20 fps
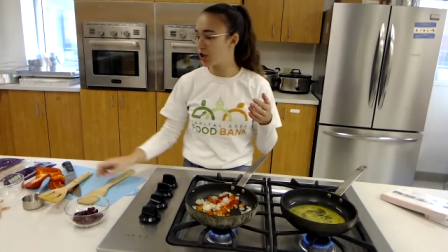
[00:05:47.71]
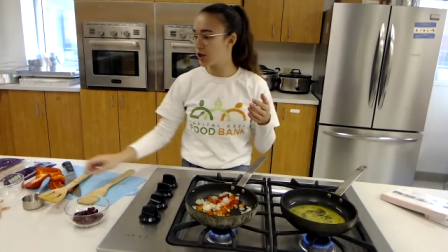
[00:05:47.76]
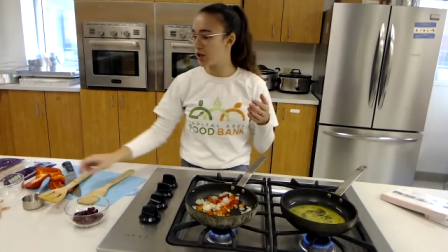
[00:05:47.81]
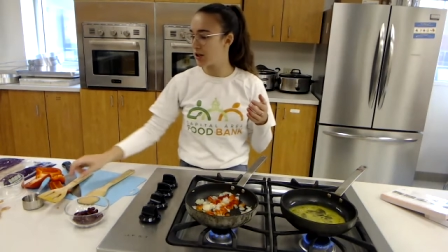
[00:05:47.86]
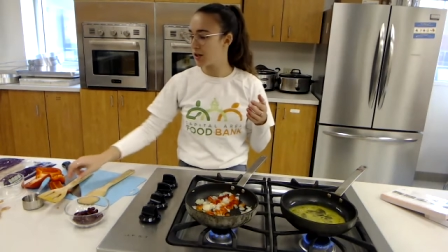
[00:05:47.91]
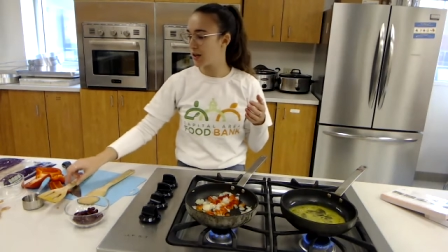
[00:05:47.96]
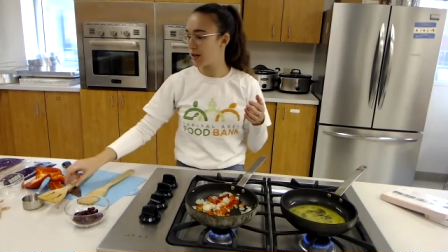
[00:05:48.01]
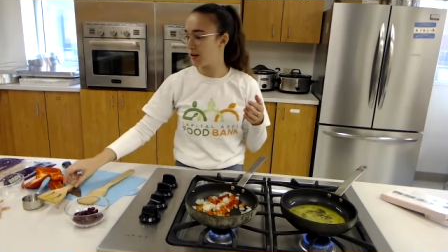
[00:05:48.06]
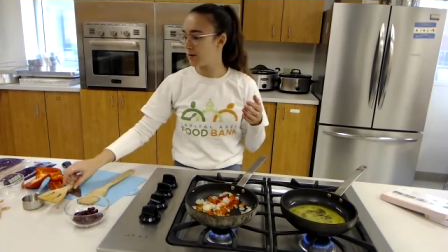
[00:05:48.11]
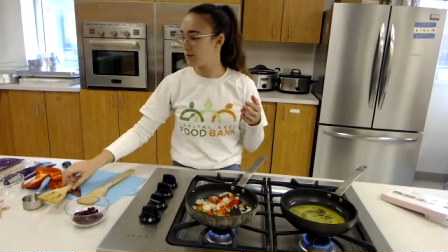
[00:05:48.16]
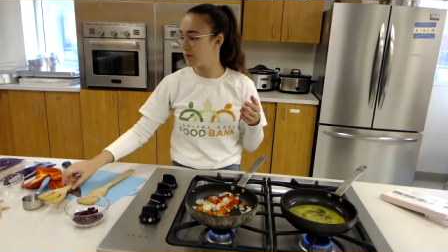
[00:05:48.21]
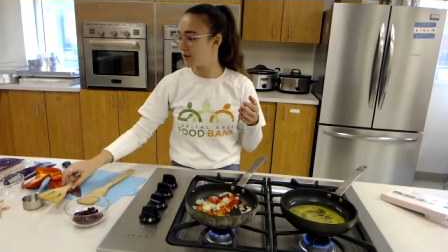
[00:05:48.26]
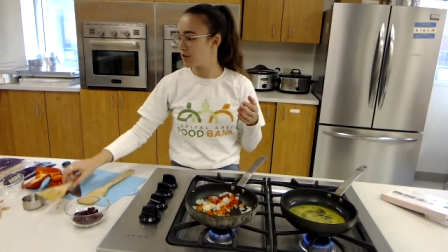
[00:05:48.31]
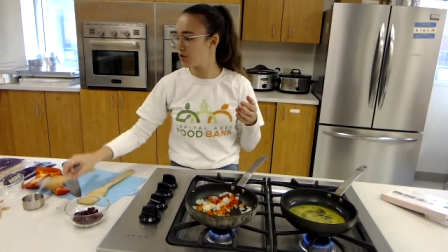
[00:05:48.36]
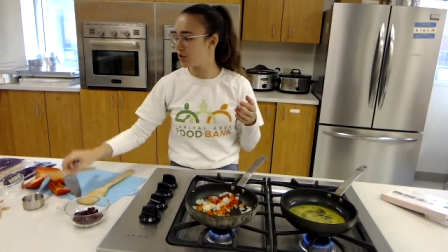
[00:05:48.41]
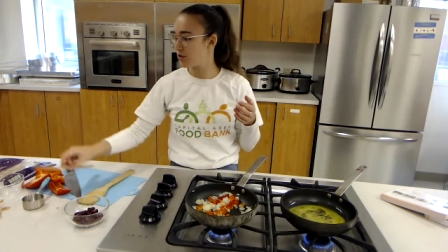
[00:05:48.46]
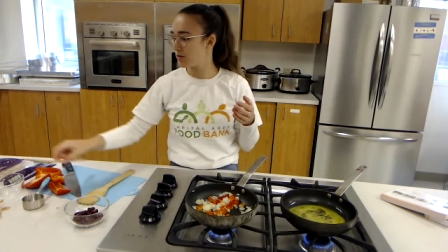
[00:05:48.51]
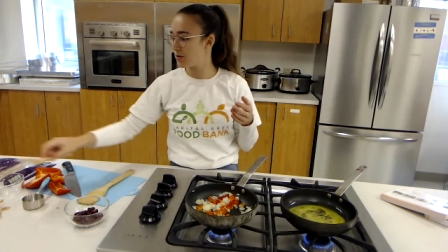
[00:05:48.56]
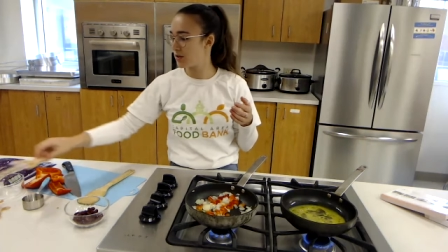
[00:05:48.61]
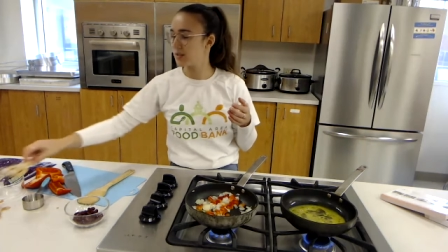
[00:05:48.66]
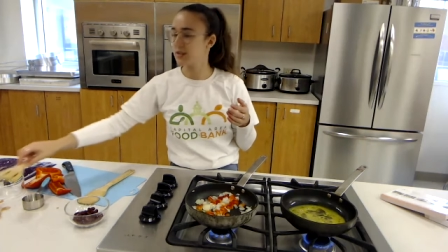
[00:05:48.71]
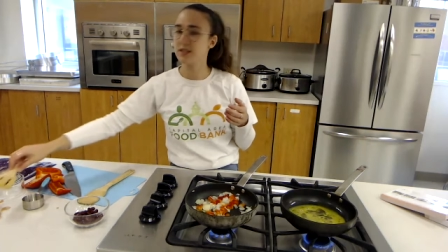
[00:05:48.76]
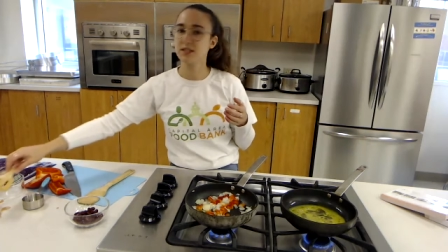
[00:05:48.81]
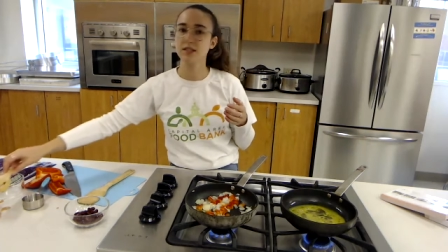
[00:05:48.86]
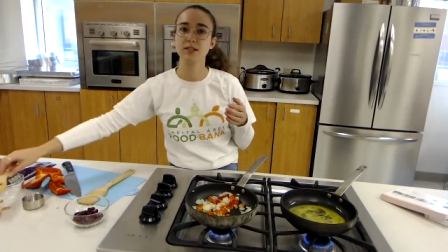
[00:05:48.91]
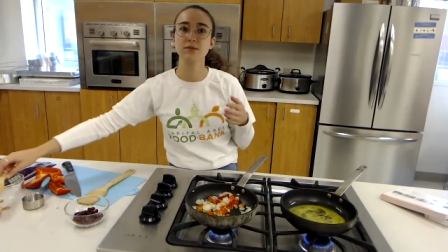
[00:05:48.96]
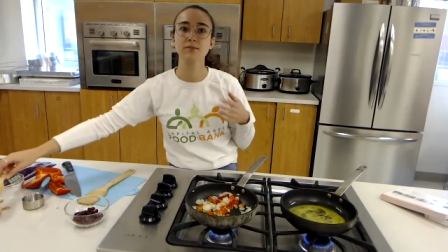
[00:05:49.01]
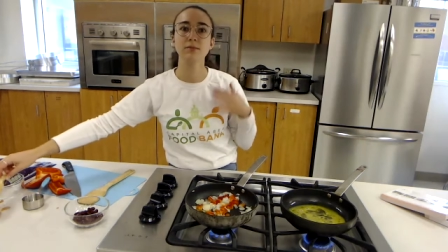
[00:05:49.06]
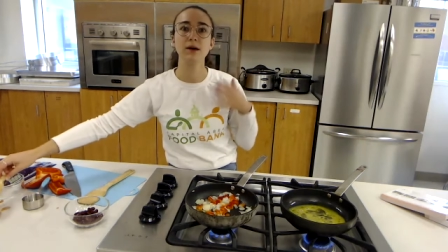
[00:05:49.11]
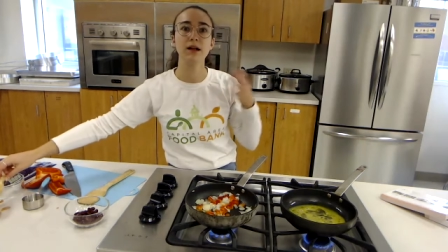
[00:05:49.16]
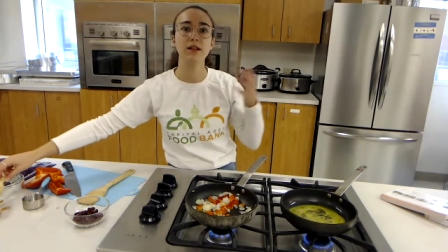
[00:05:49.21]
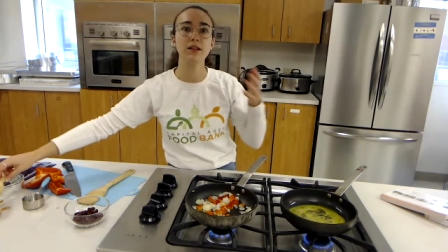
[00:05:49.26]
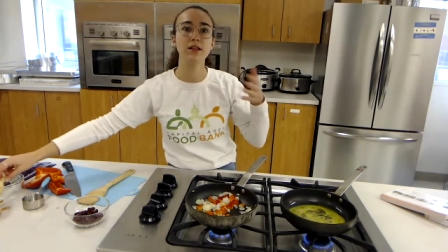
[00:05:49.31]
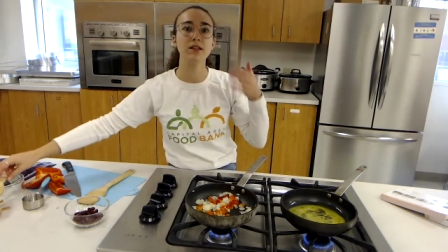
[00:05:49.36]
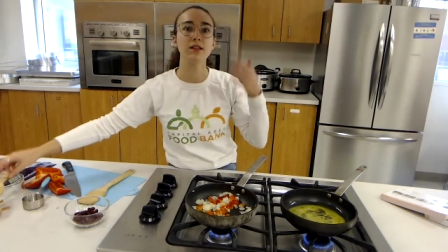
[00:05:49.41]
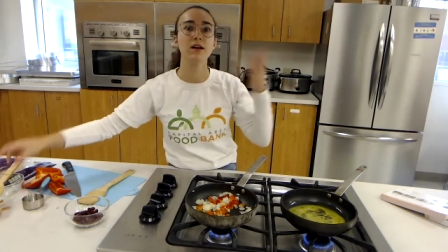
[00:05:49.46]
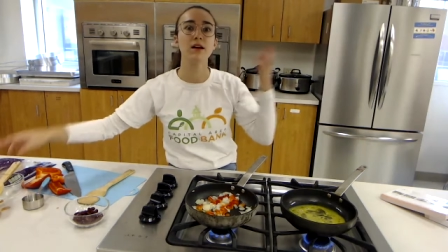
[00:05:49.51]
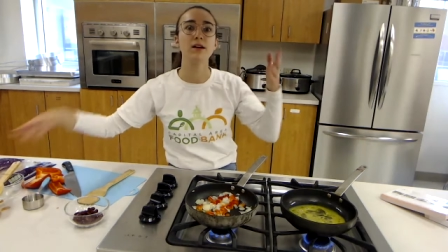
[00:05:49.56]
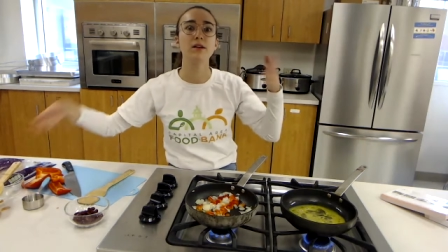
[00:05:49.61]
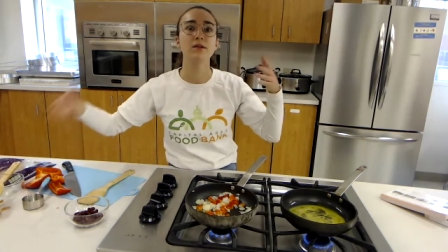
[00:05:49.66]
I wish you could smell
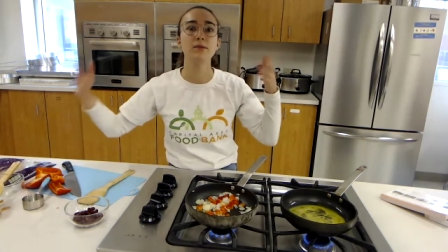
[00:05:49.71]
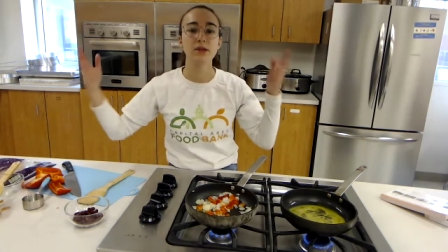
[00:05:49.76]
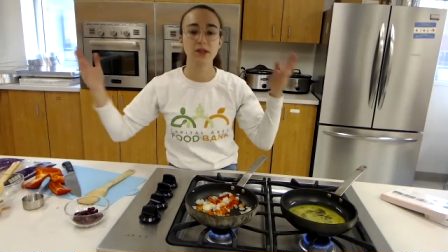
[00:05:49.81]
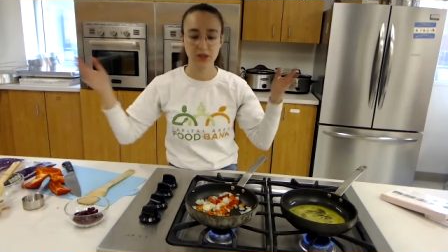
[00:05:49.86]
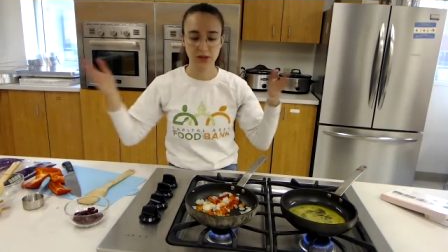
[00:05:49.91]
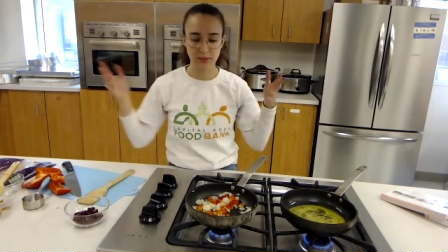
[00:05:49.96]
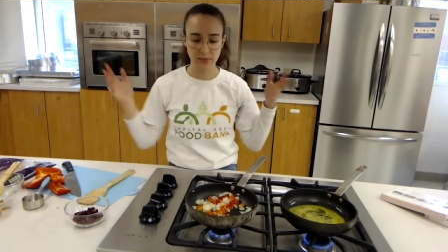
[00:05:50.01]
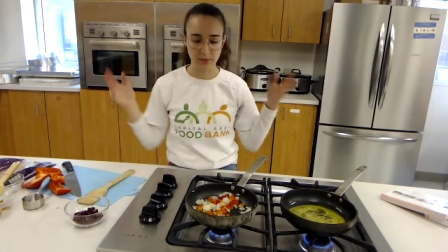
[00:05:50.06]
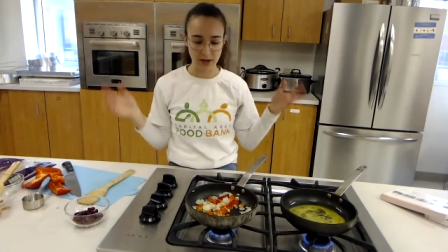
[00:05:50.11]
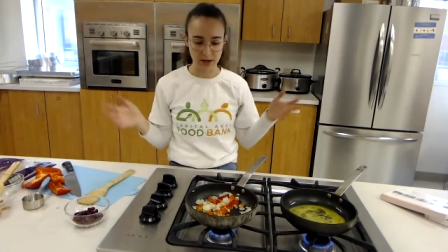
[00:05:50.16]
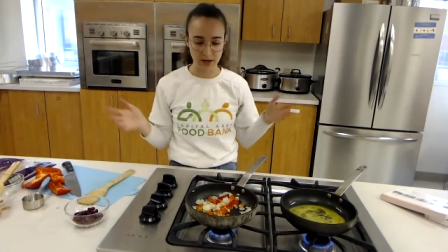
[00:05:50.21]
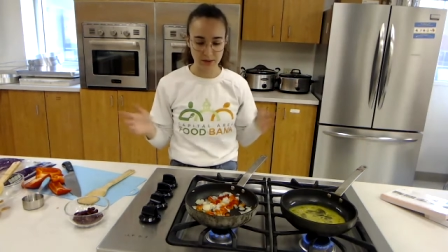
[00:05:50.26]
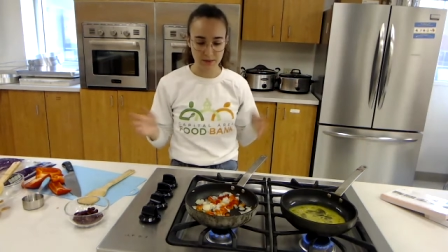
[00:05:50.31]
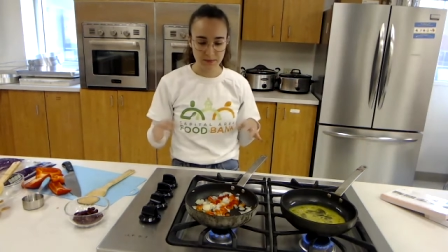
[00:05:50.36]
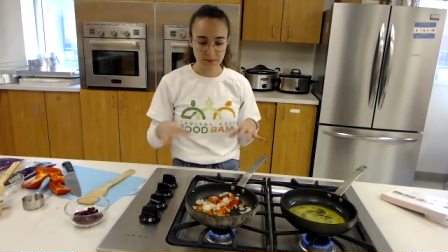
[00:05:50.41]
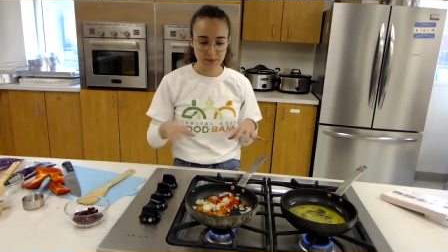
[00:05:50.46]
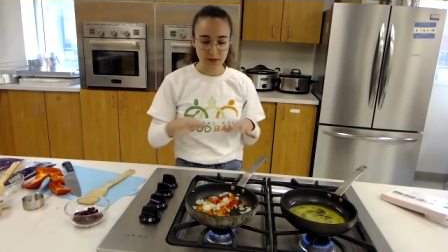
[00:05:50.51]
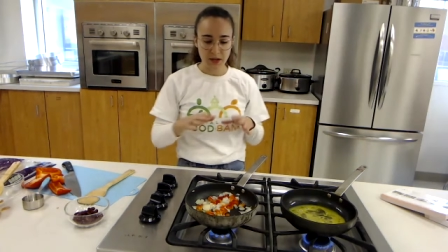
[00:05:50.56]
along with me.